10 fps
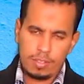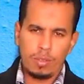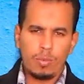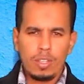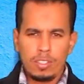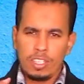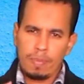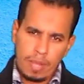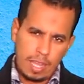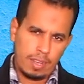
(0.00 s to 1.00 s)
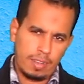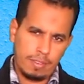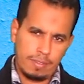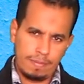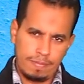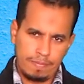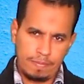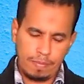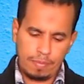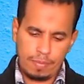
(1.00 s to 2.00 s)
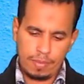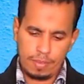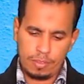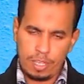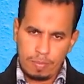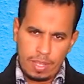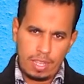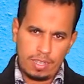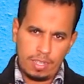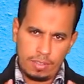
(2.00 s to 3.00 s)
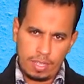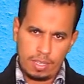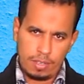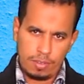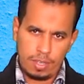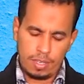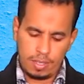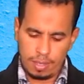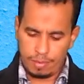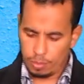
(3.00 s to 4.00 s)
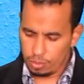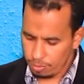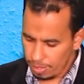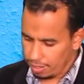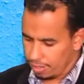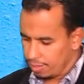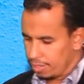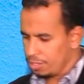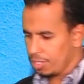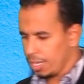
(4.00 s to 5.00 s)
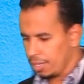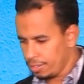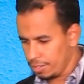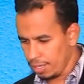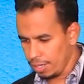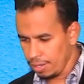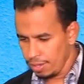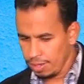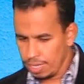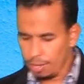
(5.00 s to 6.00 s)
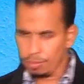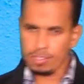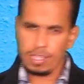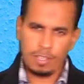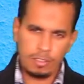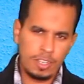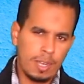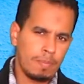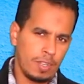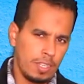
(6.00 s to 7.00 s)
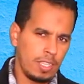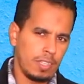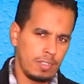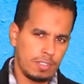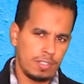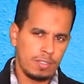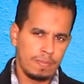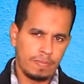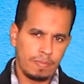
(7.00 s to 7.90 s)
The word Japan. Japan is the country. If I want to make nationality, I would say Japanese.